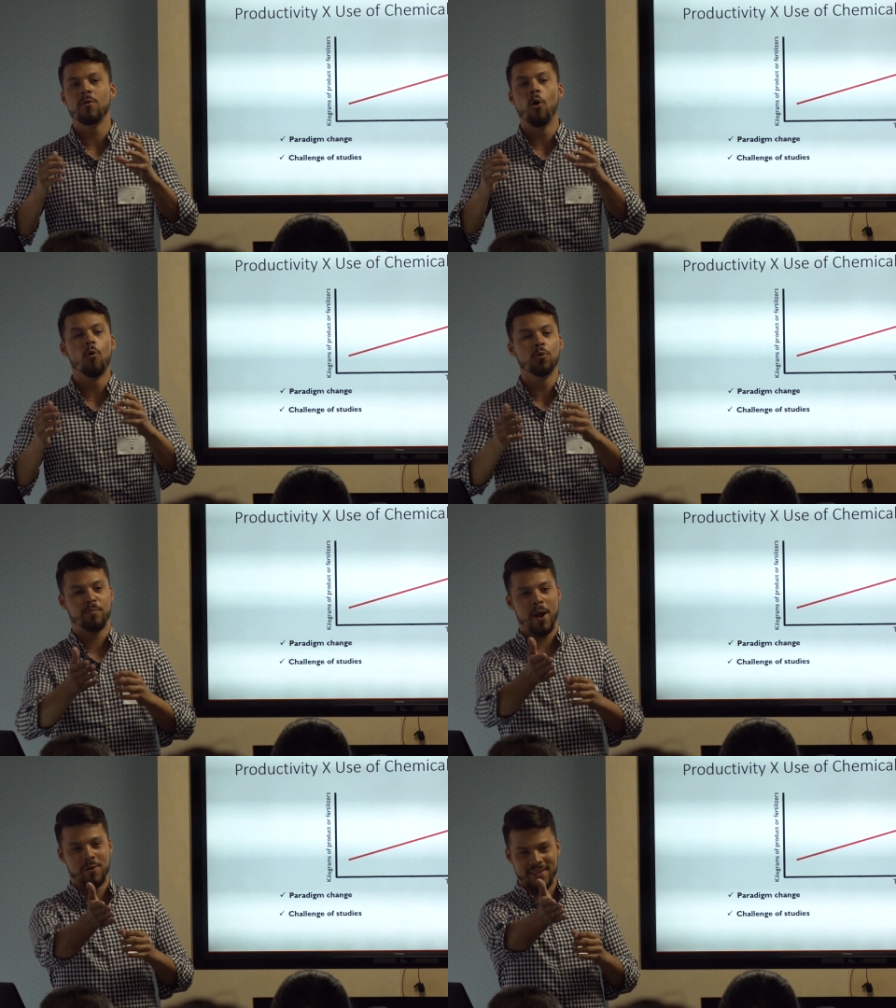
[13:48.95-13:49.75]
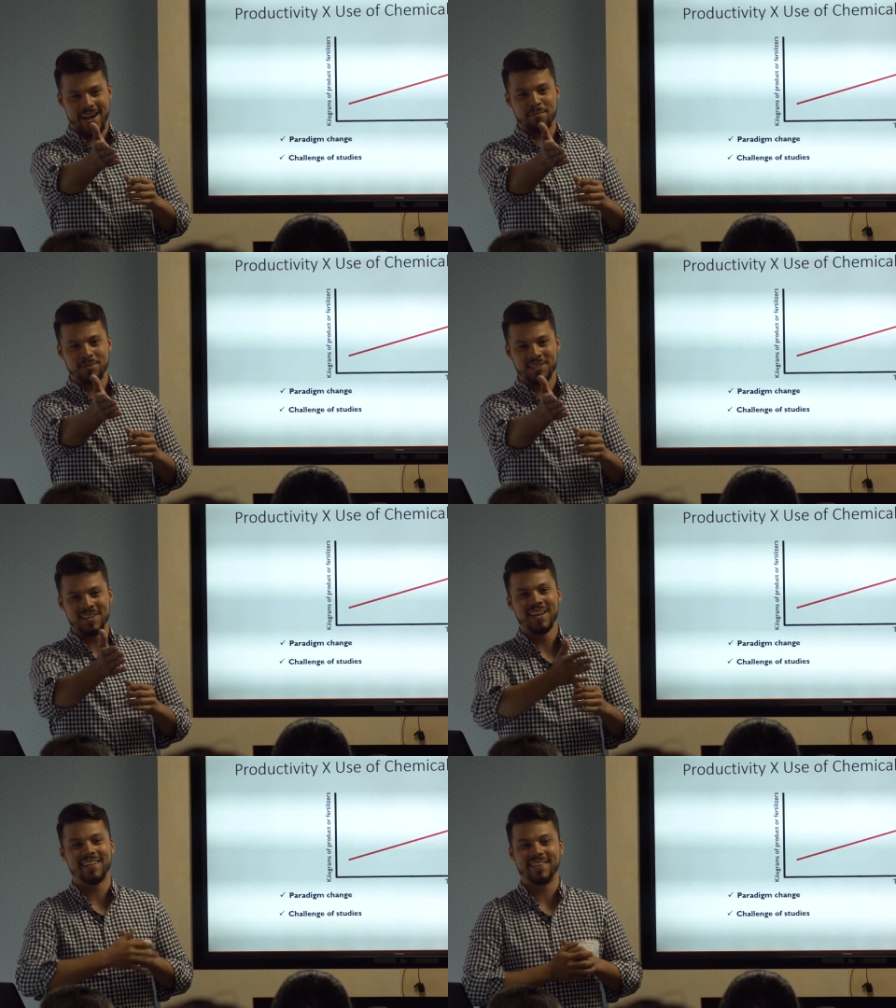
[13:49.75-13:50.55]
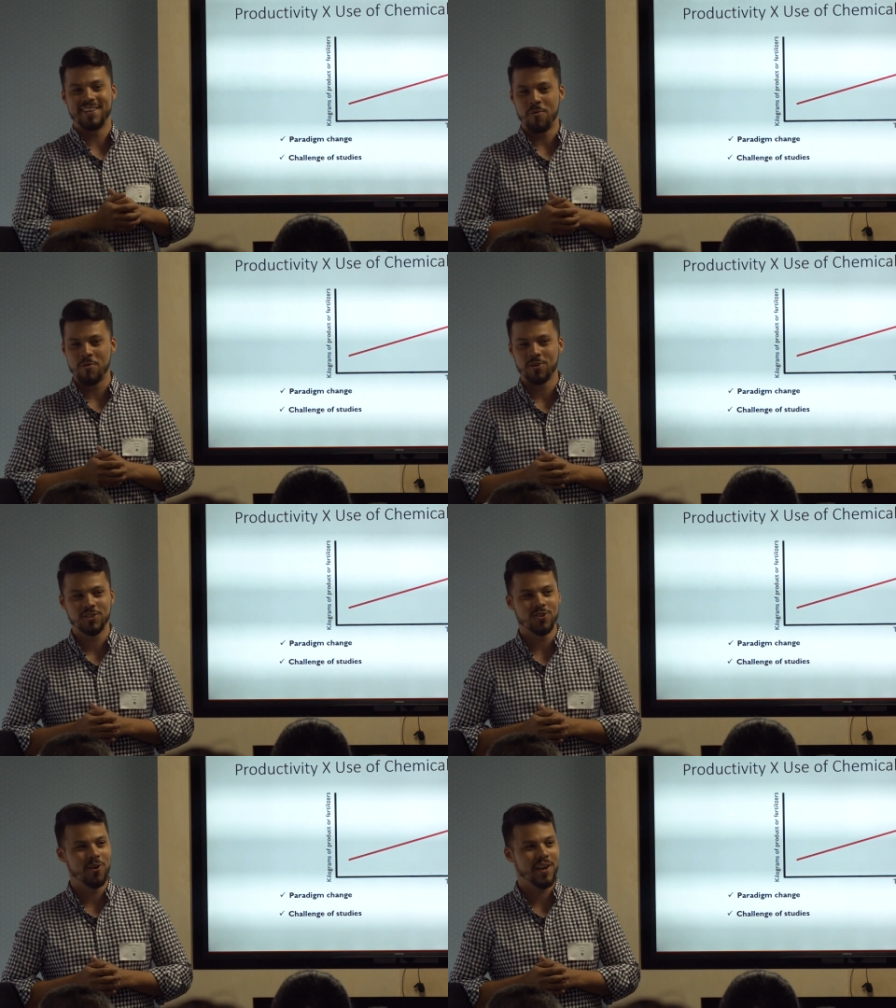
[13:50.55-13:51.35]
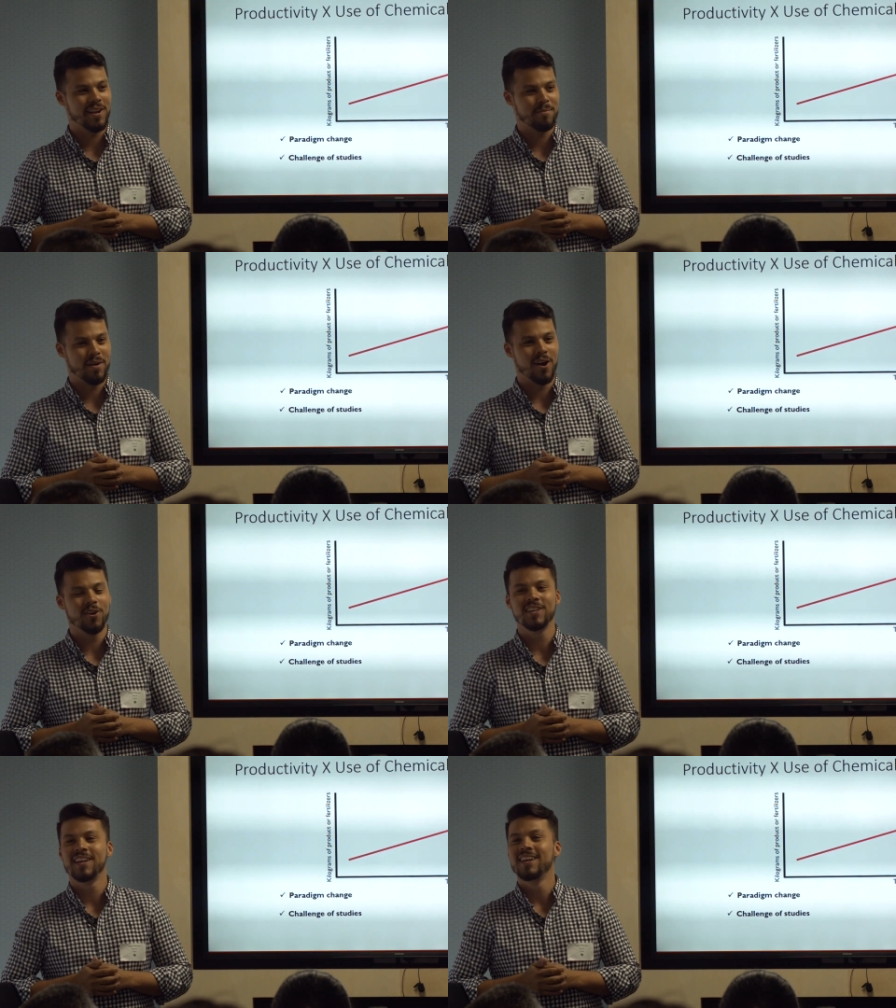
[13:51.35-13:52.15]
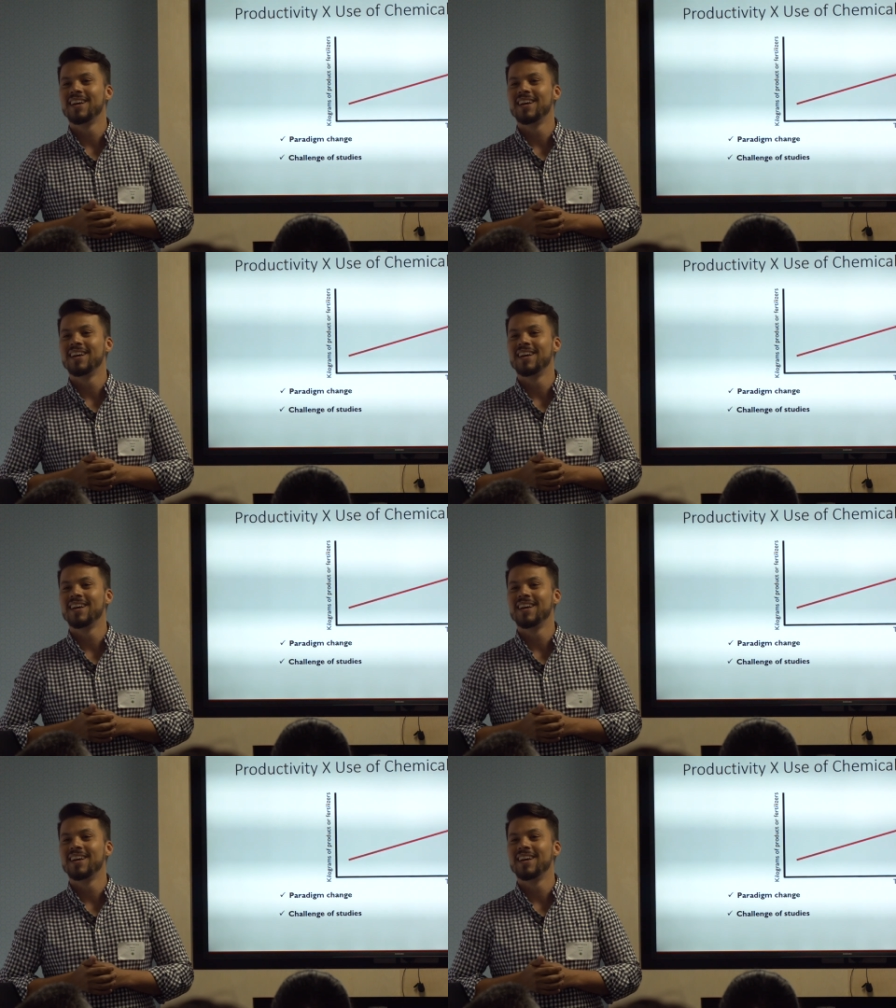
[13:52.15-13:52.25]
old paradigms that Delmi was talking about.